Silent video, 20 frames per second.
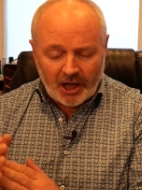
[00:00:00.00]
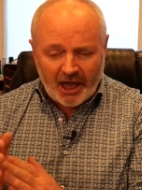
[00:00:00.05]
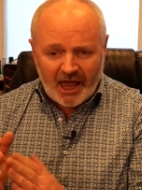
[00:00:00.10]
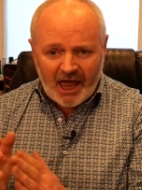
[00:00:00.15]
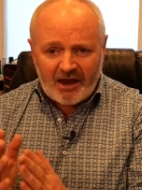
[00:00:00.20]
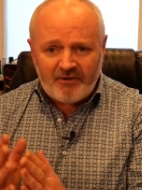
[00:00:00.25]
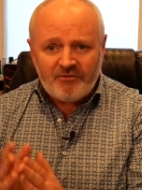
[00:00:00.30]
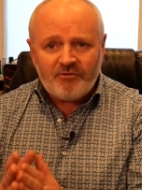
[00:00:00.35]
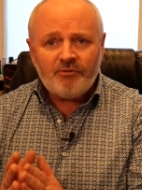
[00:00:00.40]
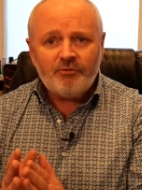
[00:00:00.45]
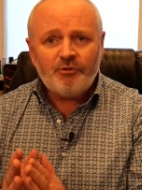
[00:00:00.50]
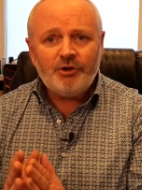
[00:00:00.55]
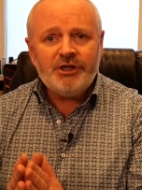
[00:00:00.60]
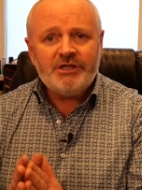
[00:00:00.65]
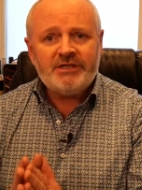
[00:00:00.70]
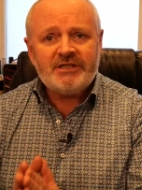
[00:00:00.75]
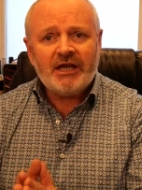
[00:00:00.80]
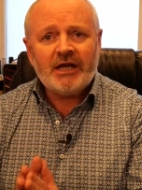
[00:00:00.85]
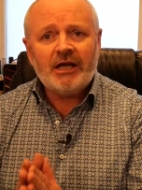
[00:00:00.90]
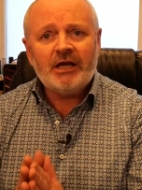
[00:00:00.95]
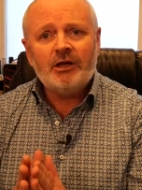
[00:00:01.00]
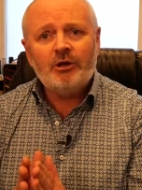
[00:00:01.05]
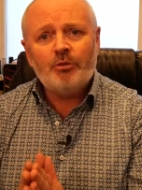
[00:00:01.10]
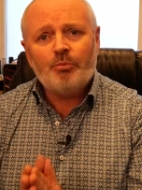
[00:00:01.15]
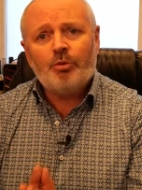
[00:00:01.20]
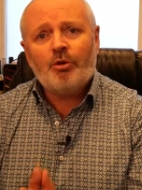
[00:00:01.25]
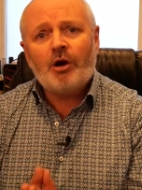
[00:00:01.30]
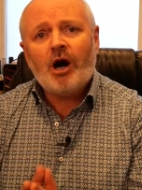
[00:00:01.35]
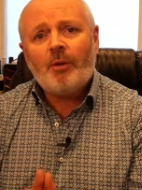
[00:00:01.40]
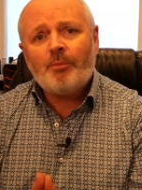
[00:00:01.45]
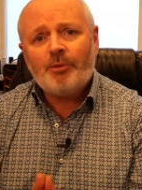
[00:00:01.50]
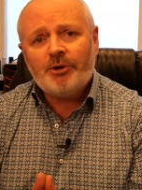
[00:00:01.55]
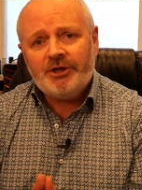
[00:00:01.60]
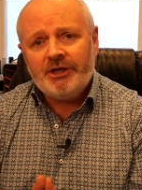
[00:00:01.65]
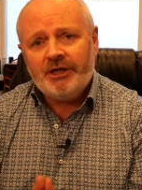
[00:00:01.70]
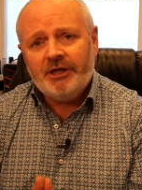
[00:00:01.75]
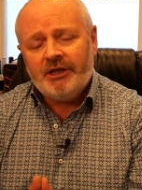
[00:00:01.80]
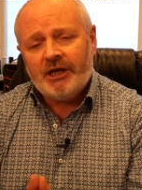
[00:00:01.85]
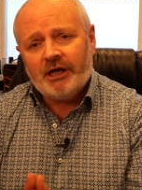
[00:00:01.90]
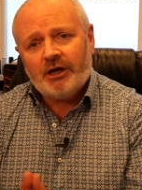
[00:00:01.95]
Every single
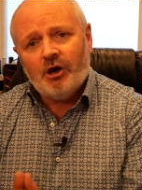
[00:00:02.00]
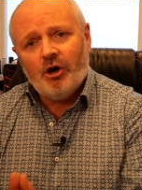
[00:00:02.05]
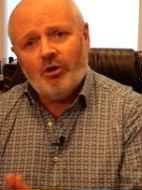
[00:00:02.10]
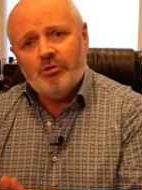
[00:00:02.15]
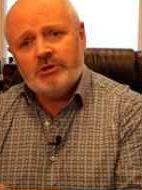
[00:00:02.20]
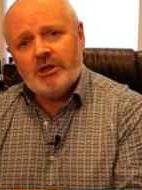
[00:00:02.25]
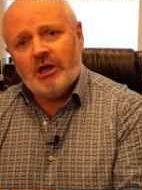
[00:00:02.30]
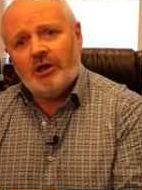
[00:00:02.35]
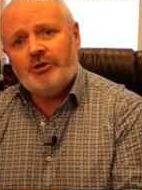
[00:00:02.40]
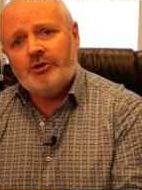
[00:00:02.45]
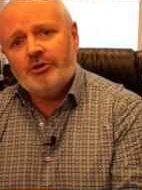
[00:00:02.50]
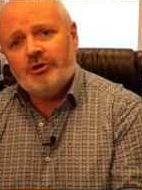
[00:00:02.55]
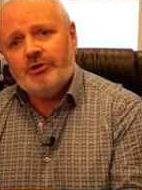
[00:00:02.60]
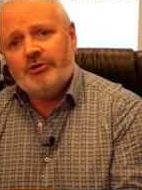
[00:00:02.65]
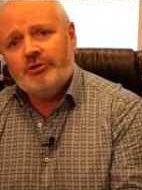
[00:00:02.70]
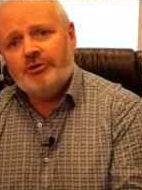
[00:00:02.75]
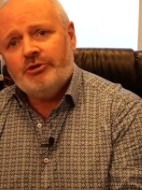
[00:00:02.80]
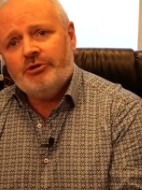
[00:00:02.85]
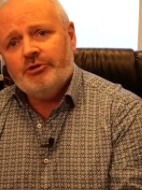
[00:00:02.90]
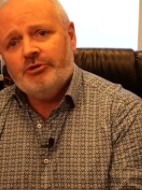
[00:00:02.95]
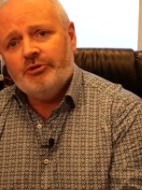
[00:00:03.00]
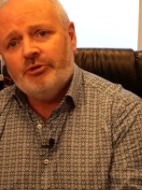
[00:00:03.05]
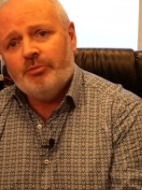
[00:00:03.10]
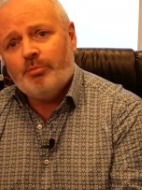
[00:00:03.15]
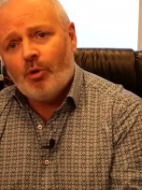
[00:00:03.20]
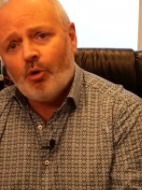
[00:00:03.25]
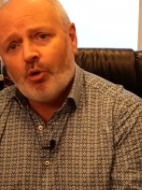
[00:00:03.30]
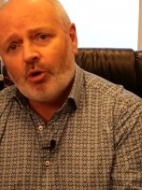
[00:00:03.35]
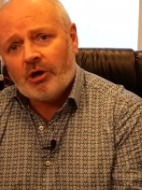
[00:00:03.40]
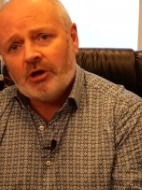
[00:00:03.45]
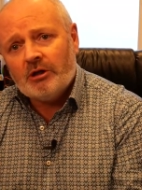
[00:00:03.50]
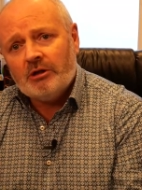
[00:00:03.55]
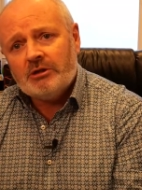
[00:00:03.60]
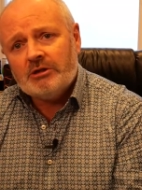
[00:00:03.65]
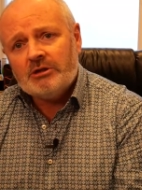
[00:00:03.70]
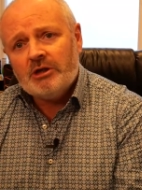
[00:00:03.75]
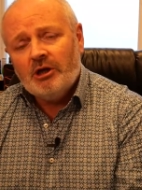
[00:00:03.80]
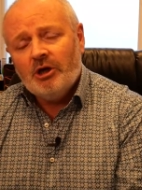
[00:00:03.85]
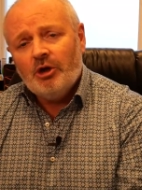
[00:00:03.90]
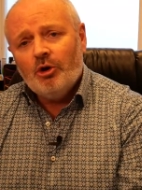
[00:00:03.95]
property that goes onto the
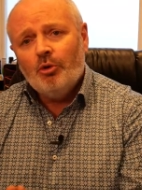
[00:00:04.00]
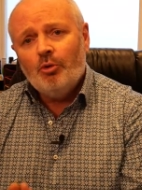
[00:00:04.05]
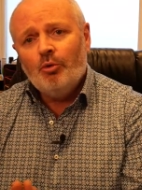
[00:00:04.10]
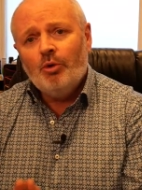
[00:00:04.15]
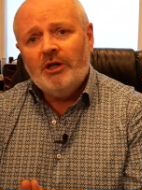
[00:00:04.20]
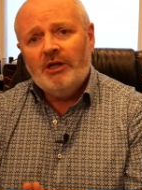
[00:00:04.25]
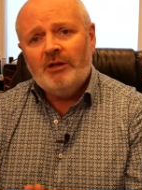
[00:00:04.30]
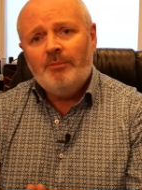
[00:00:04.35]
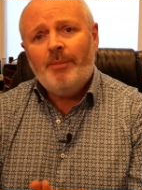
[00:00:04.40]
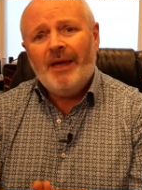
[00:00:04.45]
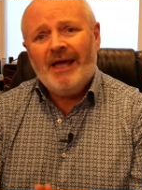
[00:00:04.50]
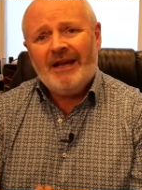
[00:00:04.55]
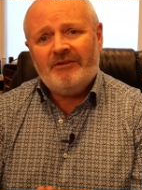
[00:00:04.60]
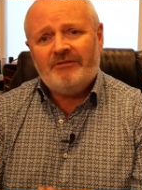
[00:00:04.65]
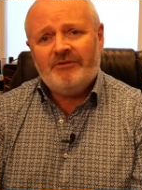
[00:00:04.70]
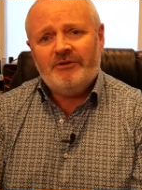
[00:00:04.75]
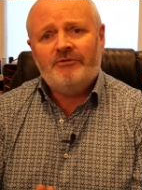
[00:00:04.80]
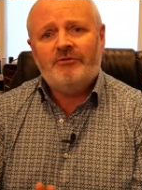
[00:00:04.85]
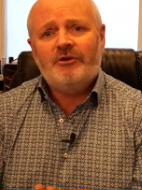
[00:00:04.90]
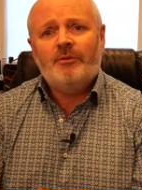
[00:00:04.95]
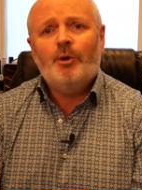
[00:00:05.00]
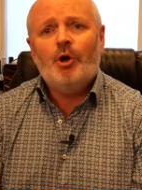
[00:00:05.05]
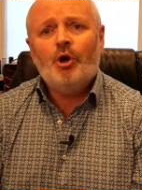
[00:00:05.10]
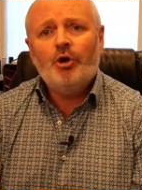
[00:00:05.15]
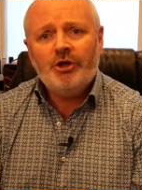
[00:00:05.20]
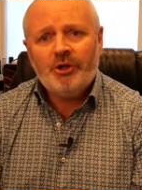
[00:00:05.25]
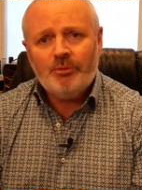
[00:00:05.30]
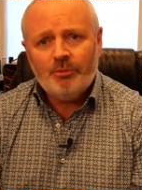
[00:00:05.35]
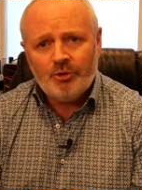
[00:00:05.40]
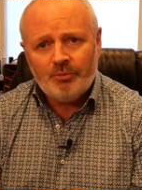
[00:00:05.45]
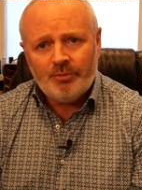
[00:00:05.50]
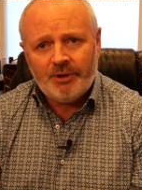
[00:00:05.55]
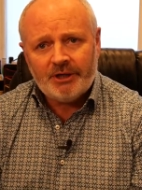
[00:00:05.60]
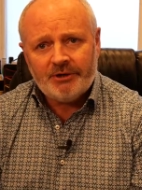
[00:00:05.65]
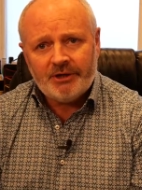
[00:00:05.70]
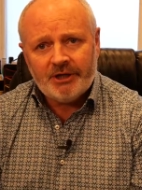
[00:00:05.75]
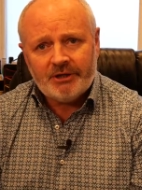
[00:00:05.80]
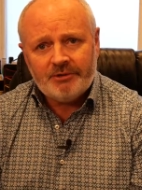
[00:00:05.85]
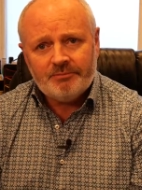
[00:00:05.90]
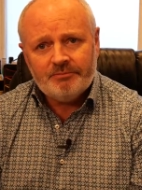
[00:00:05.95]
portals will benefit from a honeymoon
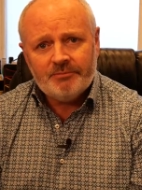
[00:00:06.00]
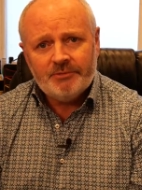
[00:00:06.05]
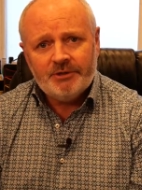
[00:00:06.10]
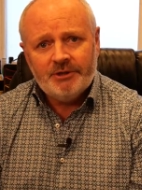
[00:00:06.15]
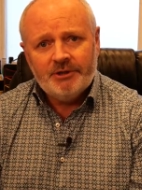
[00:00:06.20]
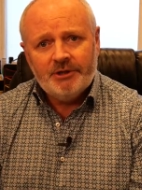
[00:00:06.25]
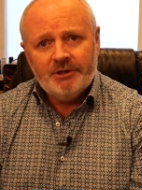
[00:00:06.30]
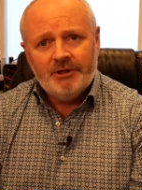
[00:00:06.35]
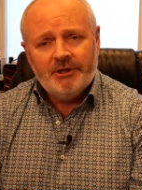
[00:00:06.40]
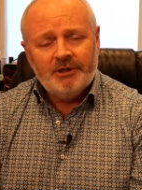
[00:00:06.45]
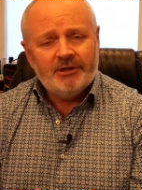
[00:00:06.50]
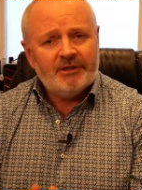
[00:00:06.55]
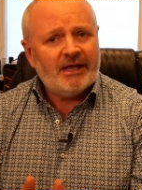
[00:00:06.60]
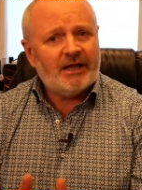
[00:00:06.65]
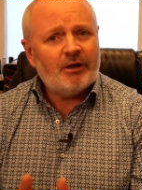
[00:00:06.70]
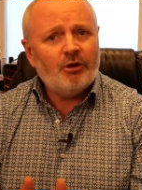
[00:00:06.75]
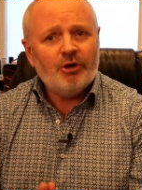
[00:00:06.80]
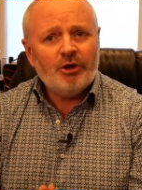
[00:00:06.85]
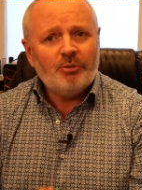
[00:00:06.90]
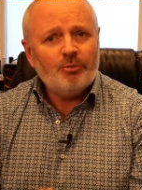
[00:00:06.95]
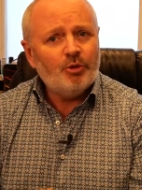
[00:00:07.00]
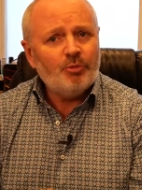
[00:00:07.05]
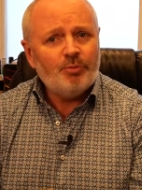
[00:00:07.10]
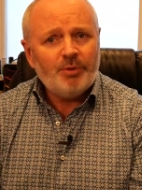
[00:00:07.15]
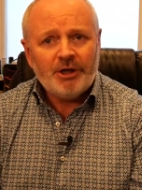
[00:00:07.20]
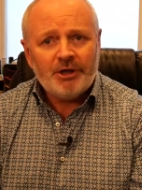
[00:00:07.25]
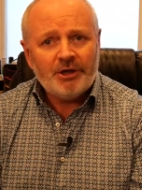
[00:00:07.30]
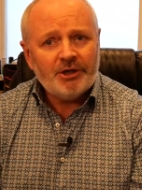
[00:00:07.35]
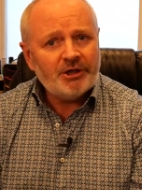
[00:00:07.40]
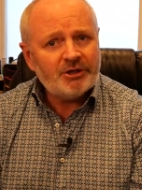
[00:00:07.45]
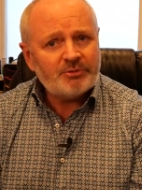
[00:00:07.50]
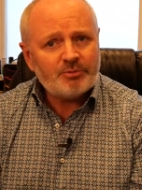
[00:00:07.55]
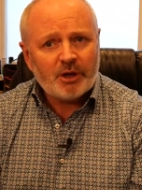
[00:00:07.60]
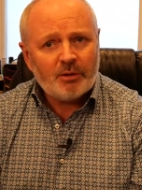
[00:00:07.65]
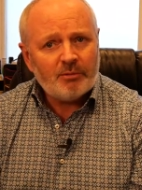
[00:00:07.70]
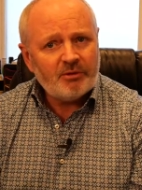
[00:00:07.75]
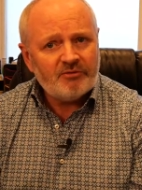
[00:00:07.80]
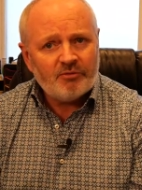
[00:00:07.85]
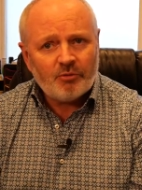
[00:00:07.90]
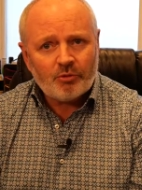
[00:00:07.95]
period. That honeymoon period is
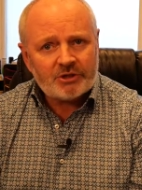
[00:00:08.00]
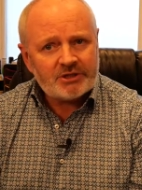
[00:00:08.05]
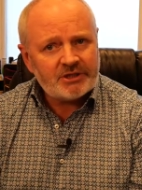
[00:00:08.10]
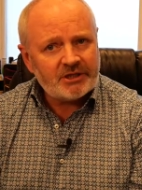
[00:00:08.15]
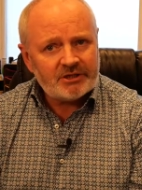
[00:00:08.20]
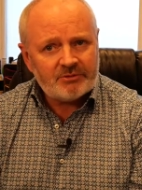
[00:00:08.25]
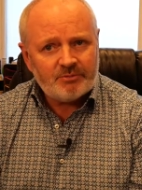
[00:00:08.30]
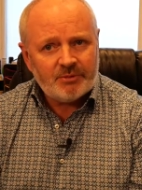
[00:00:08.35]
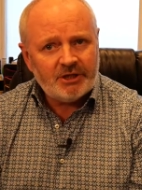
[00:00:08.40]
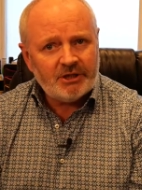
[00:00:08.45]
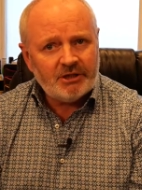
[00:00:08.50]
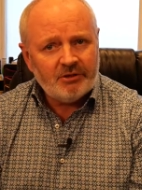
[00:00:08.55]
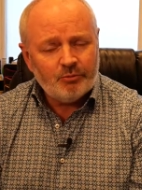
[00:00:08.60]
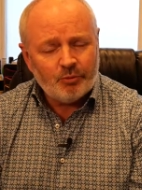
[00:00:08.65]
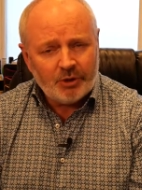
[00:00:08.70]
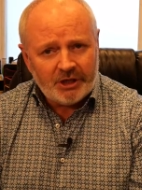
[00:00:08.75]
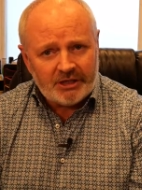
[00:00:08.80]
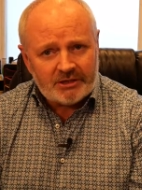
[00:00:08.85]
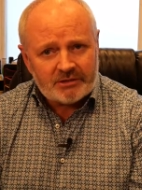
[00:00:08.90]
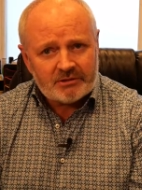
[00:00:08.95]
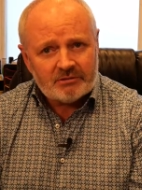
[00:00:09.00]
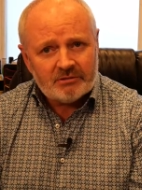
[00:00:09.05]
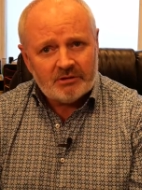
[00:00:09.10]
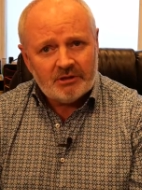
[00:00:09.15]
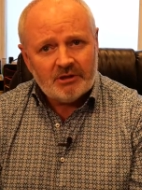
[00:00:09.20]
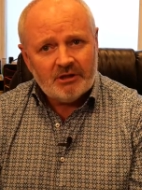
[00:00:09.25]
probably 4 to 6 weeks.